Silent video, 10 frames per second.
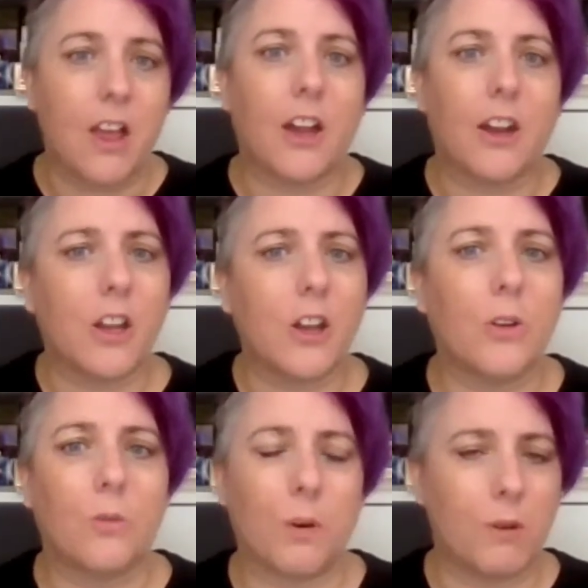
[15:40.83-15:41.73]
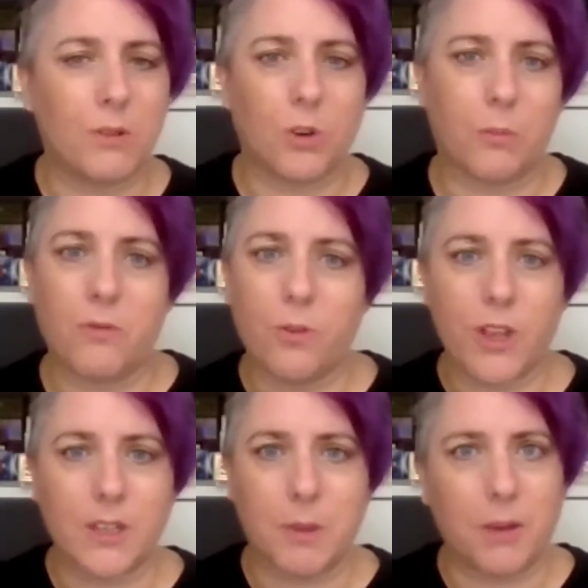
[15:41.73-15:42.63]
And I know when we were talking before,
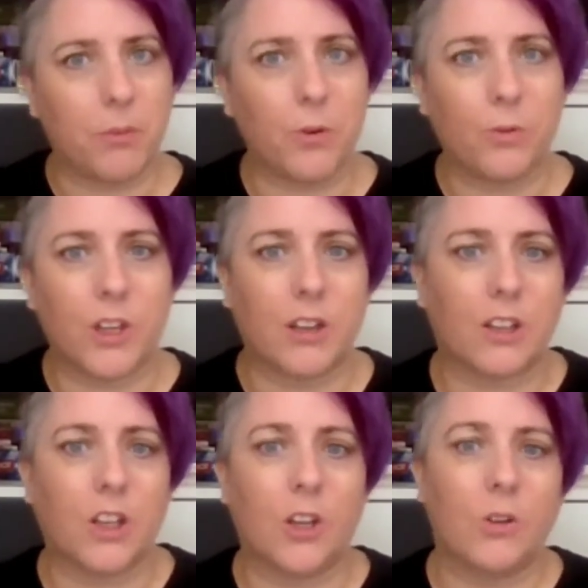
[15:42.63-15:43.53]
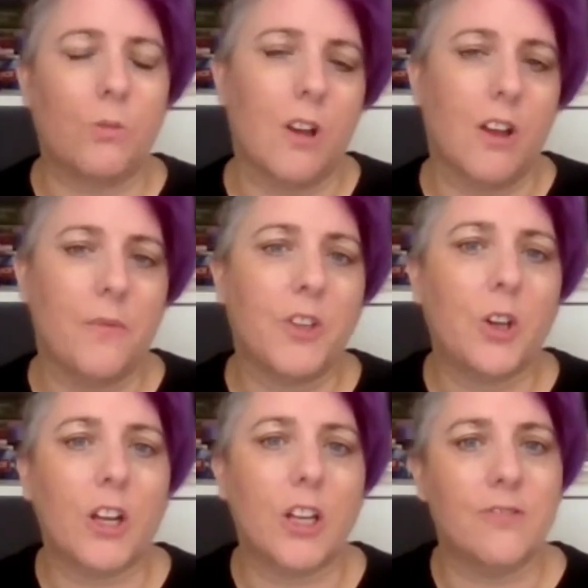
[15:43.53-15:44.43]
there's people that you
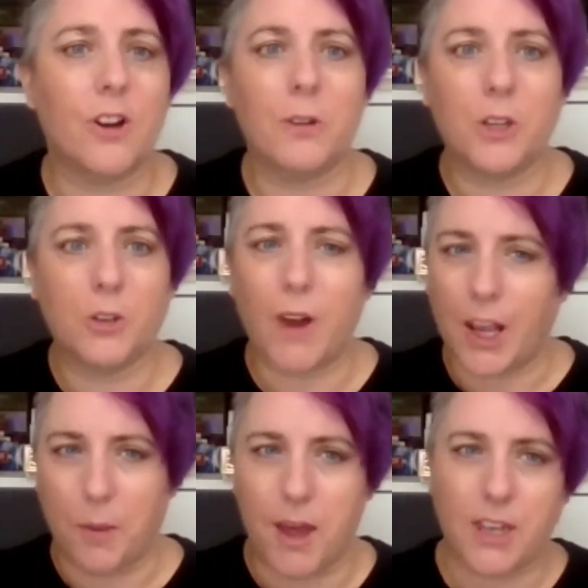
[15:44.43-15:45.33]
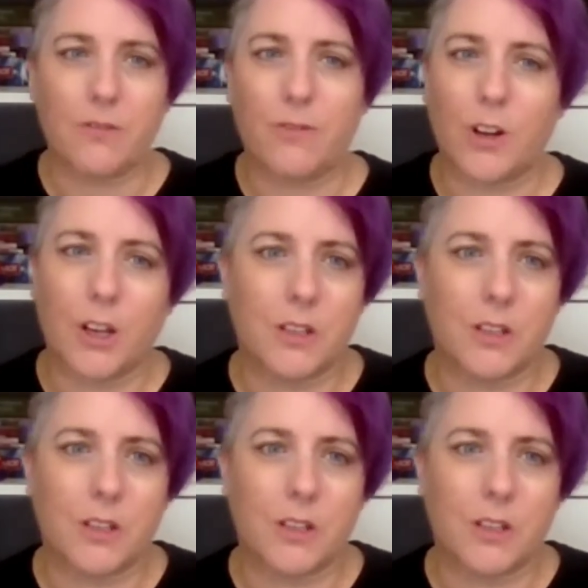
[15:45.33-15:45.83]
like to follow and you recommend to follow.